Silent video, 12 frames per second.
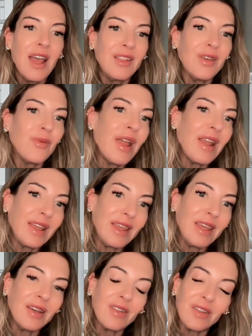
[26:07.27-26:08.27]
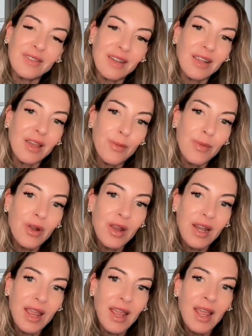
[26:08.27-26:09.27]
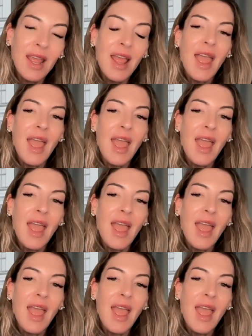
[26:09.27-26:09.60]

and the way to heal is in community.